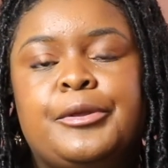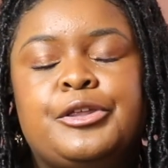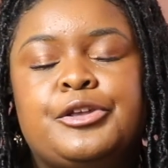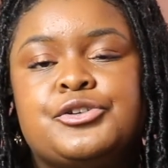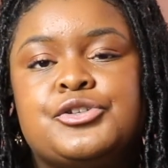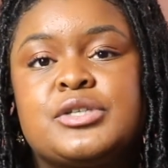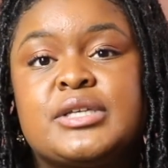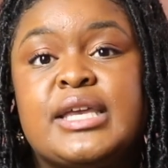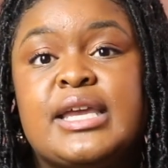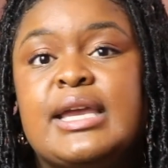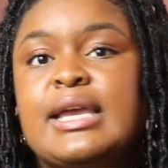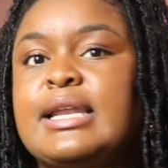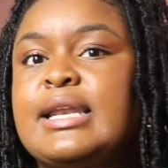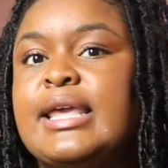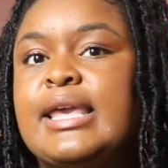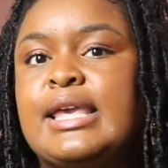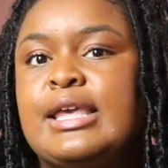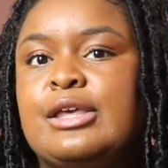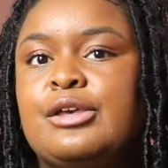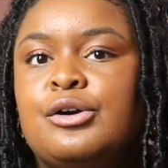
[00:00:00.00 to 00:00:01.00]
your skin
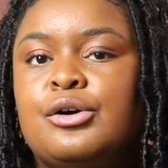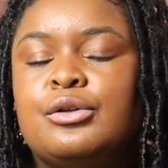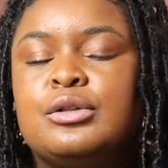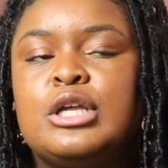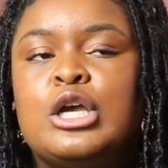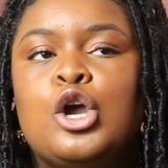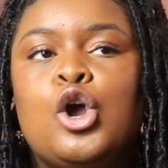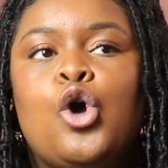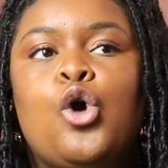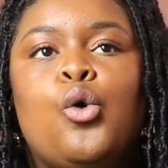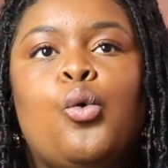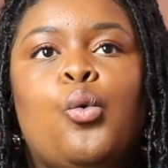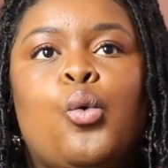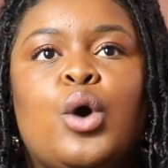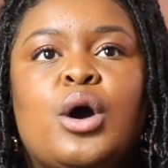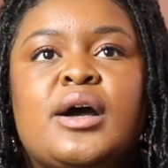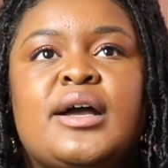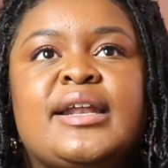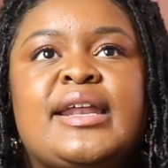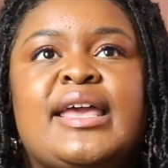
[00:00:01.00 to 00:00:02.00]
heal.
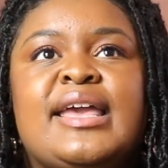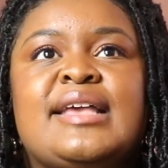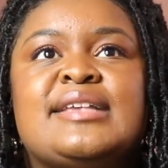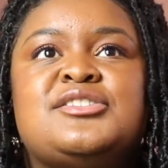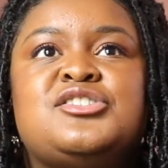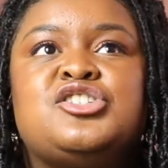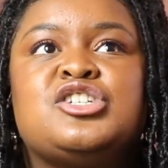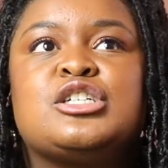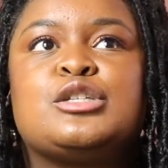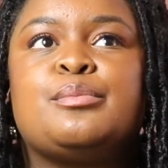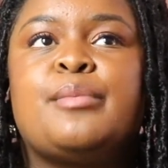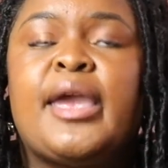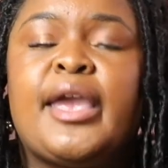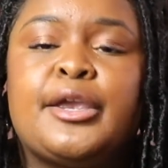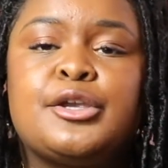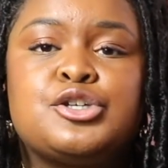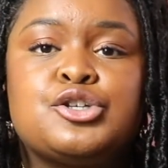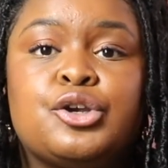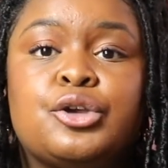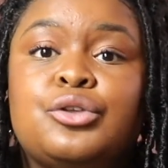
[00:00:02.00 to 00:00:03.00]
One is just
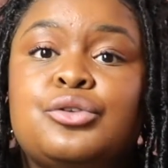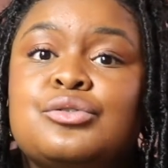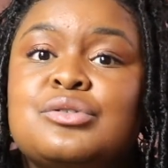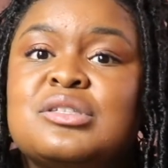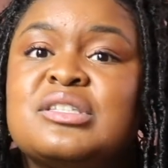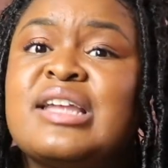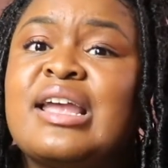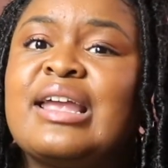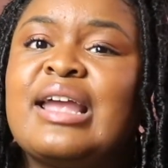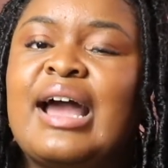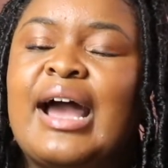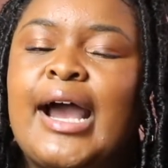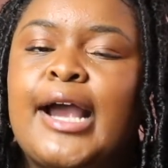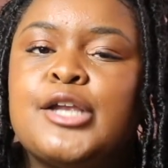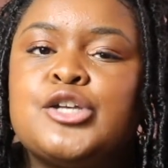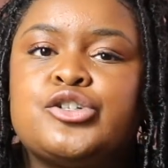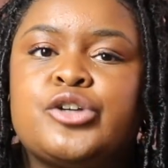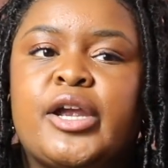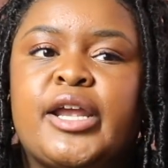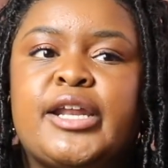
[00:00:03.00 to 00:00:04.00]
making sure you stay
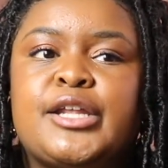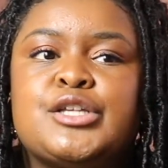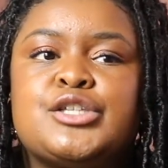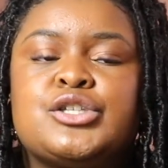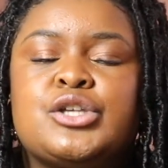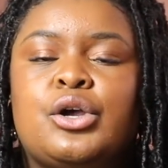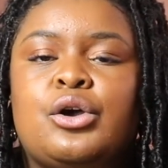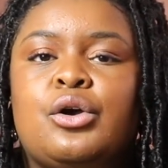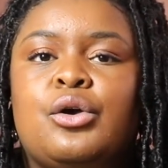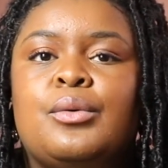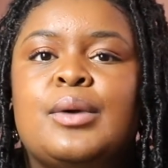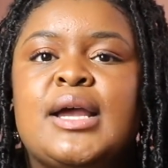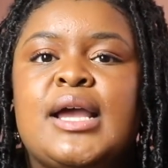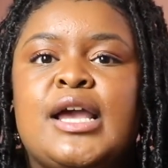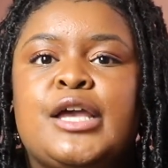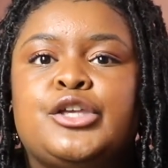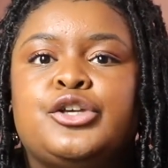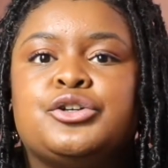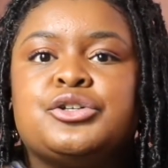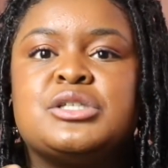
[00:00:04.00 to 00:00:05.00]
hydrated so
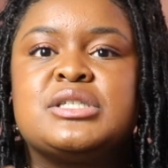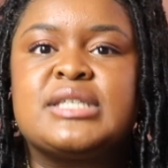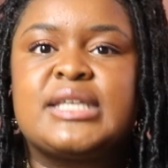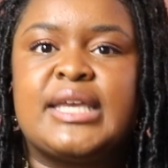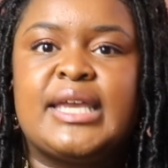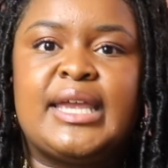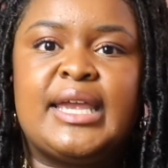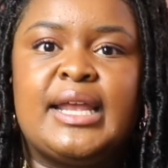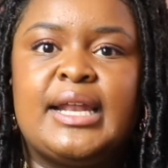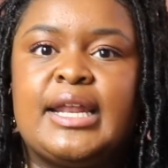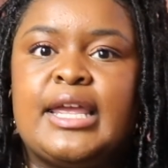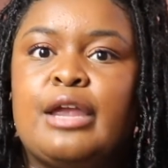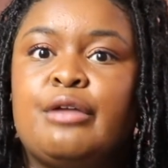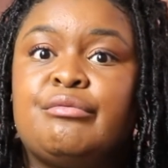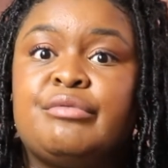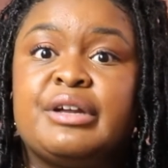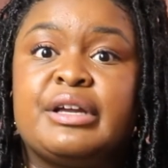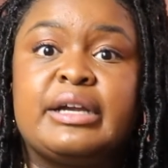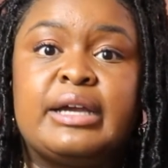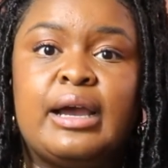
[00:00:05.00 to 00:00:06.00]
your skin
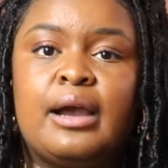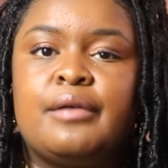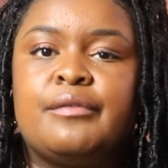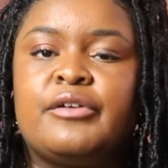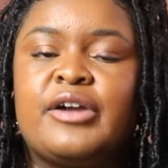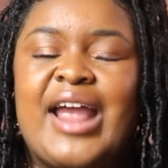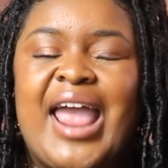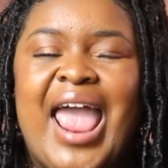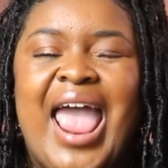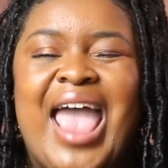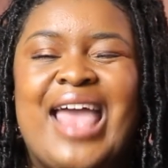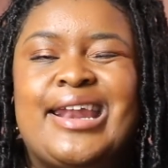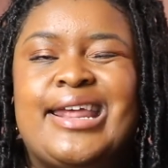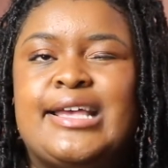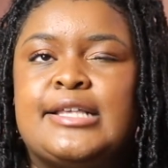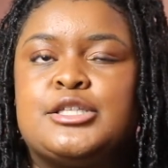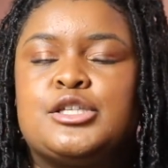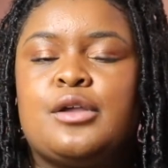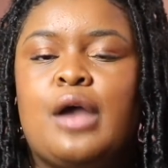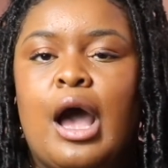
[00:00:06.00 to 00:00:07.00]
can recover at
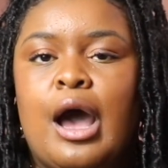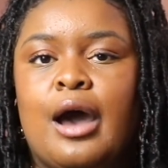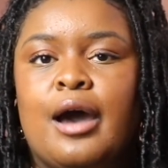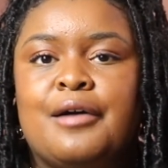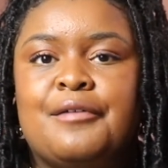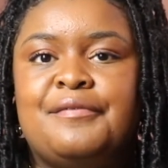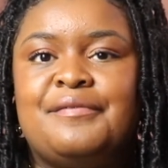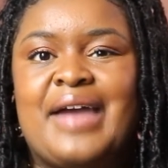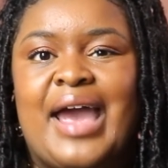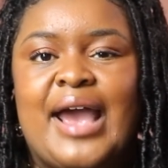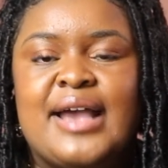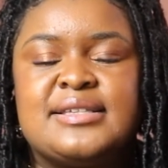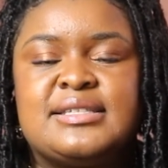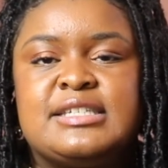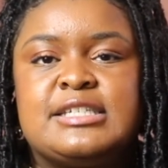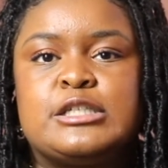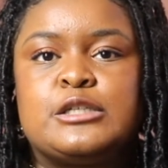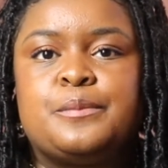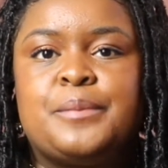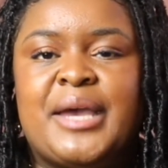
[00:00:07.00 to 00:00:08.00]
its
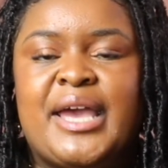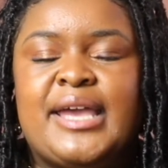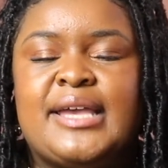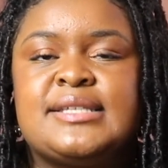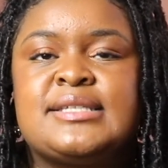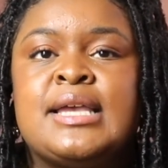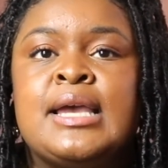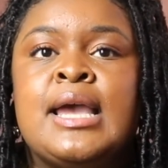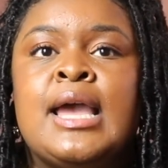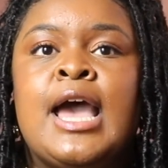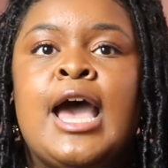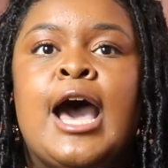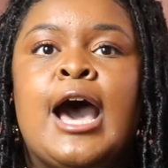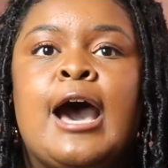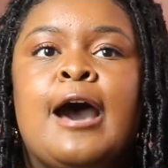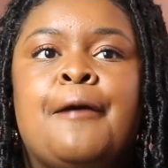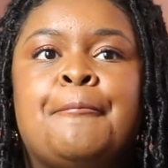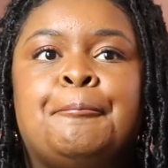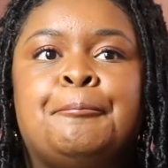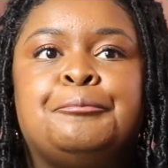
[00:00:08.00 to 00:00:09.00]
fastest pace.
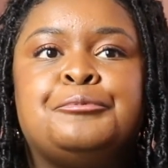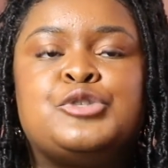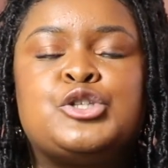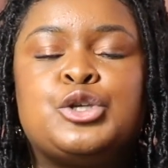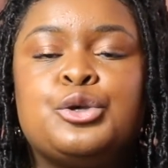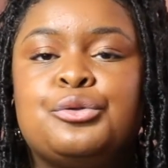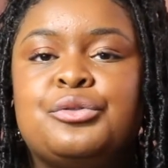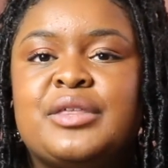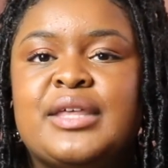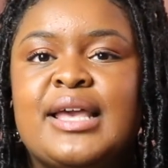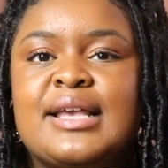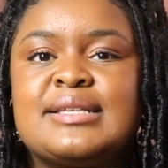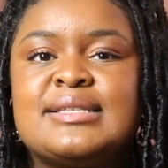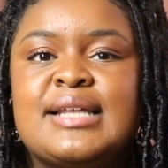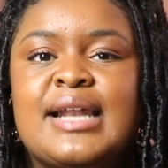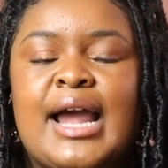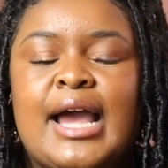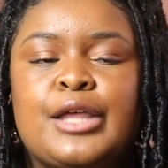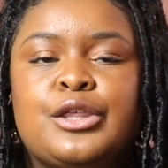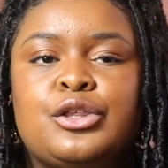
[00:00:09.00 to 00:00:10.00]
Two things
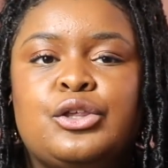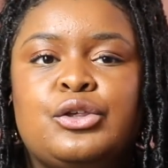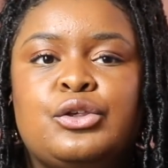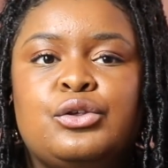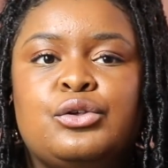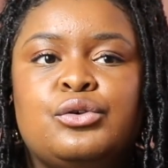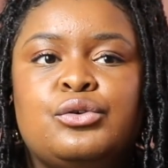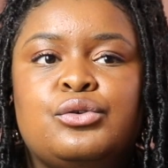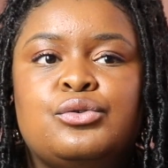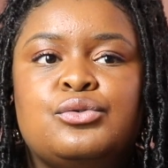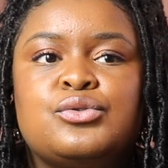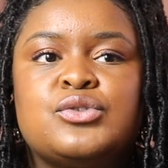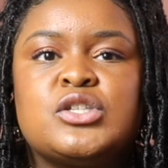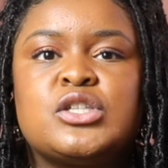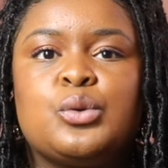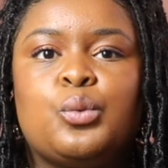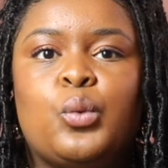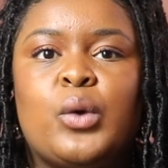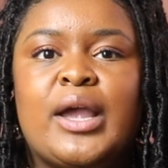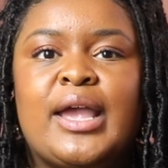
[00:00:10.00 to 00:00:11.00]
that I
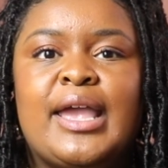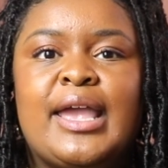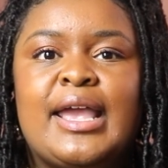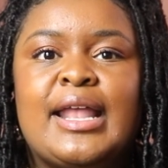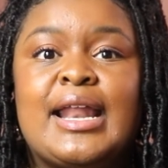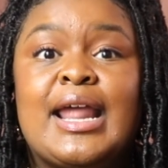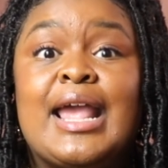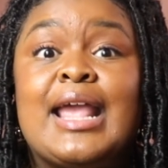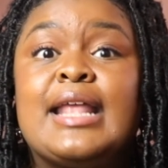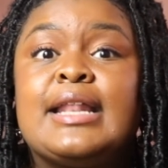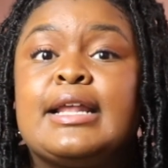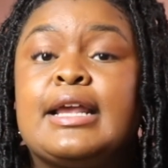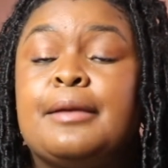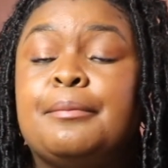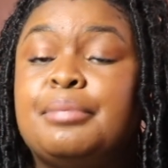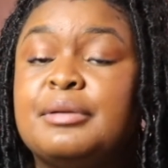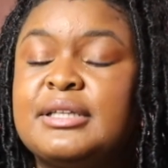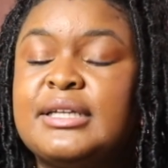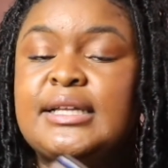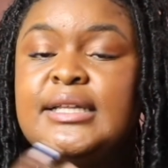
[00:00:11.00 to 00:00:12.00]
used when it
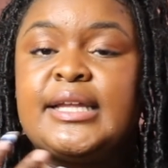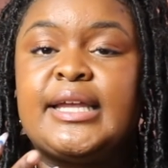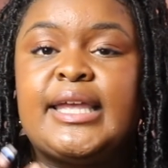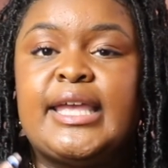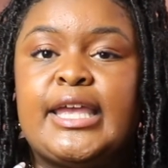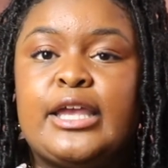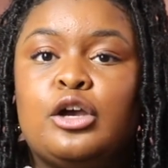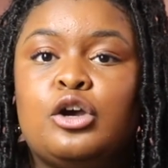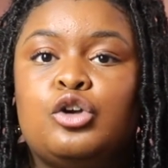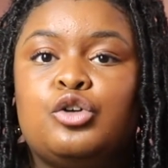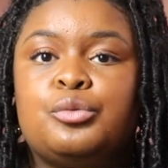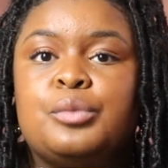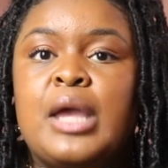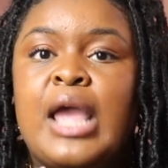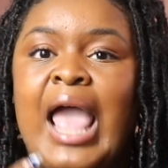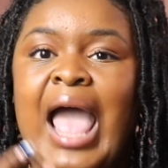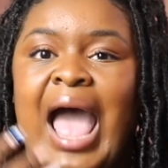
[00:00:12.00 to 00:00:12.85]
completely healed,